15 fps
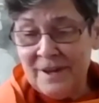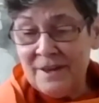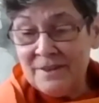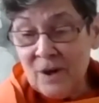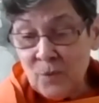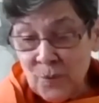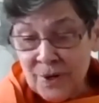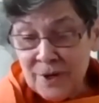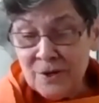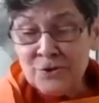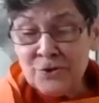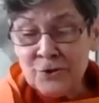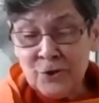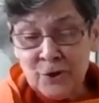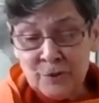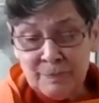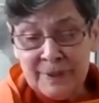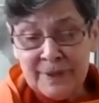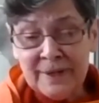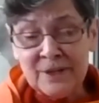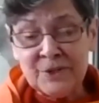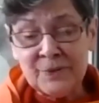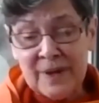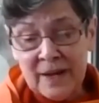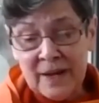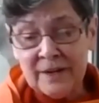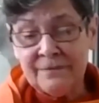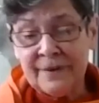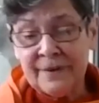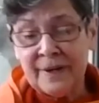that we in turn begin to
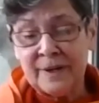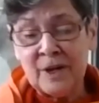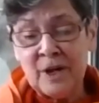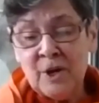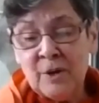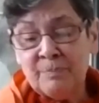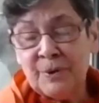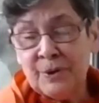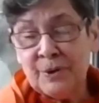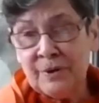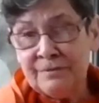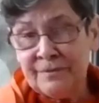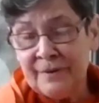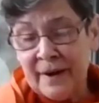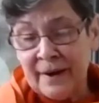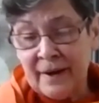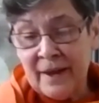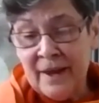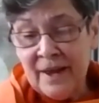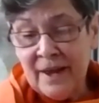elevate purify,